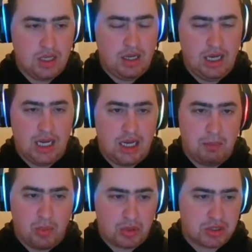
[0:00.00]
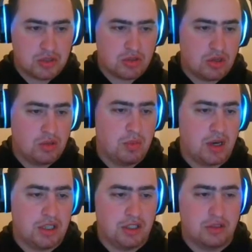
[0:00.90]
board control,
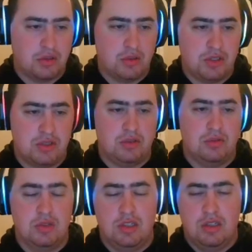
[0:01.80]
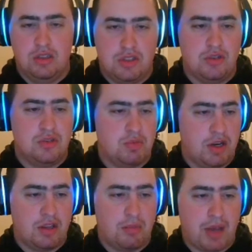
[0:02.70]
where you're going to choose one
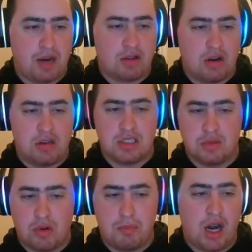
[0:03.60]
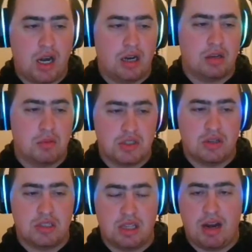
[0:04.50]
of their battle cards, ignore barrier,
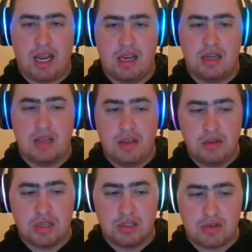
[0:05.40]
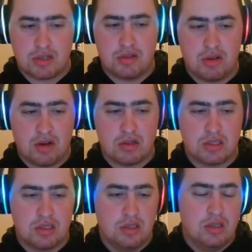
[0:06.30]
return it to their hand, and then you get to draw 2
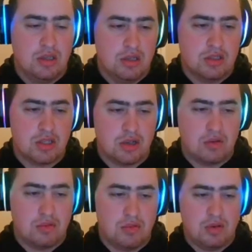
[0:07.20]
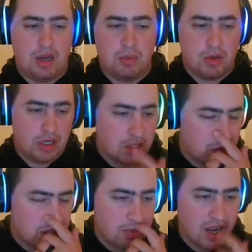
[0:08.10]
cards. So I'm going to
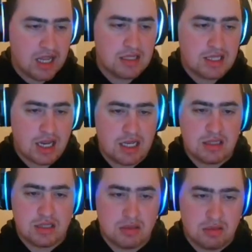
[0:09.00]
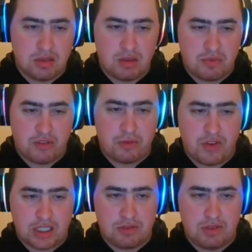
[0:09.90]
increase my hand size,
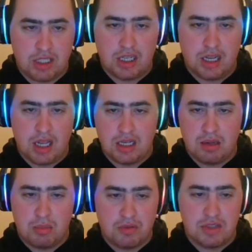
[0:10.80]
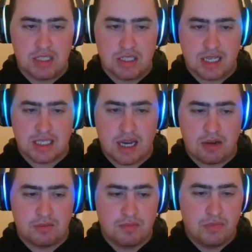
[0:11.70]
effectively getting any number of these guys
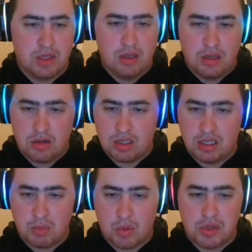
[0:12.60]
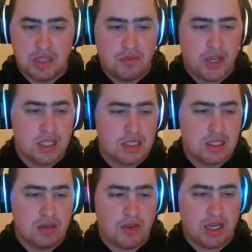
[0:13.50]
out, getting more
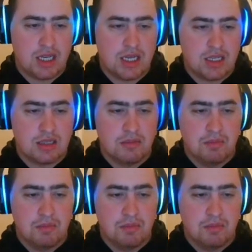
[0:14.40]
defense if I need it,